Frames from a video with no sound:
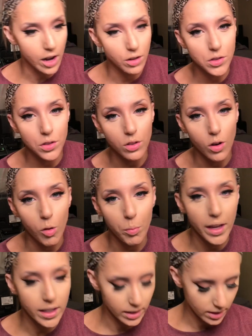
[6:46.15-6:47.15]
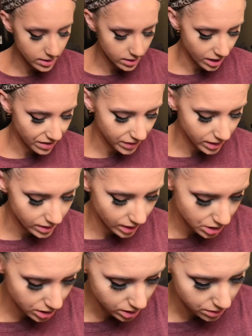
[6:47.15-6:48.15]
don't do the whole baking stuff because I
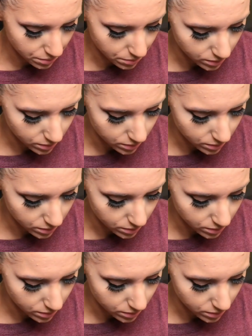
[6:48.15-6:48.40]
just